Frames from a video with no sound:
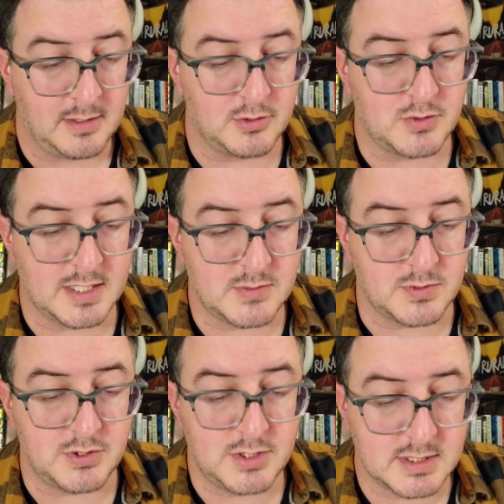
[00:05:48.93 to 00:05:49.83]
Her dress
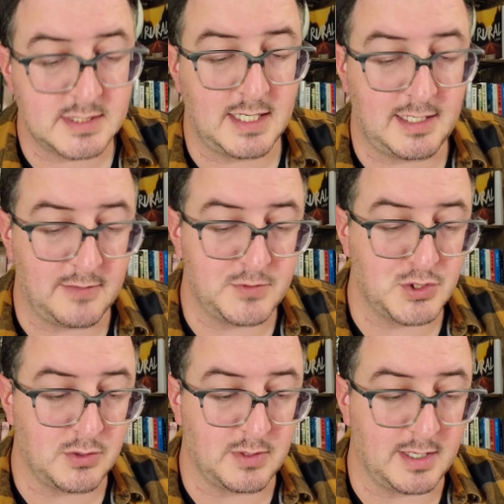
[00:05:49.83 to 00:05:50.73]
was just tight enough
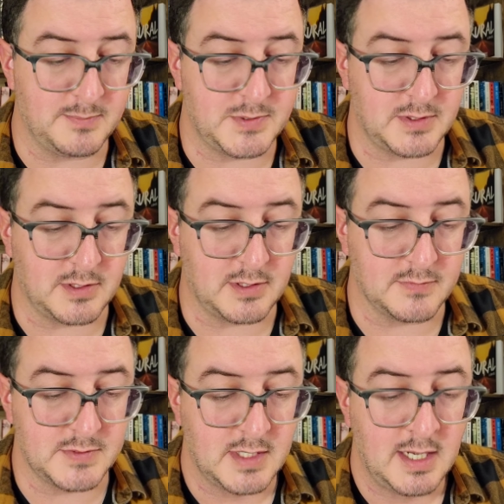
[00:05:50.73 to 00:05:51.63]
to show her hips and
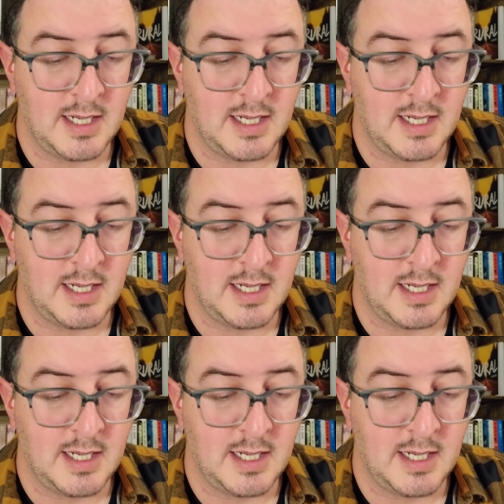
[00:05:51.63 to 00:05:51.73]
curves.